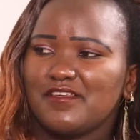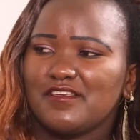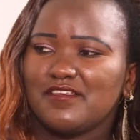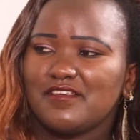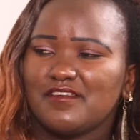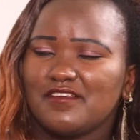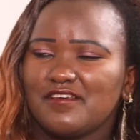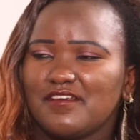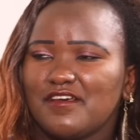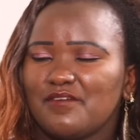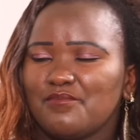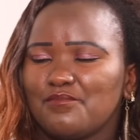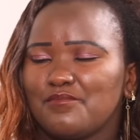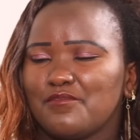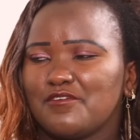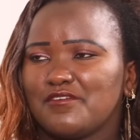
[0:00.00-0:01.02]
Mm-hmm.
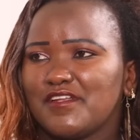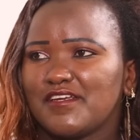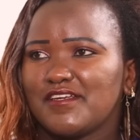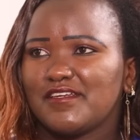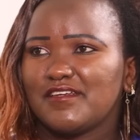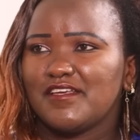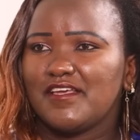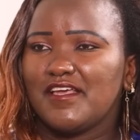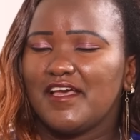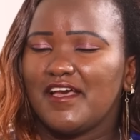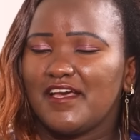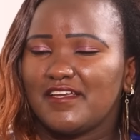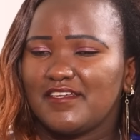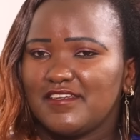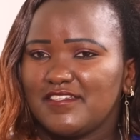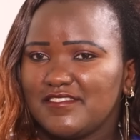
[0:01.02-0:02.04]
I'm born
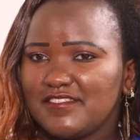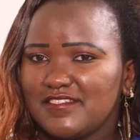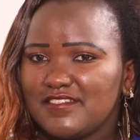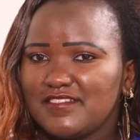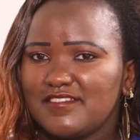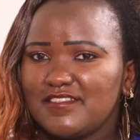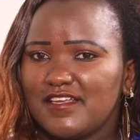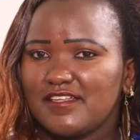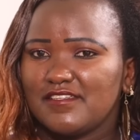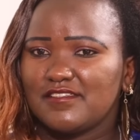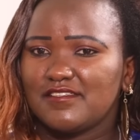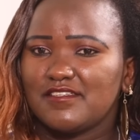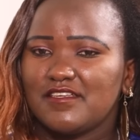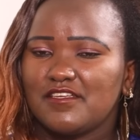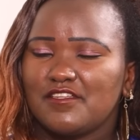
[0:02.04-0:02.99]
again Christian.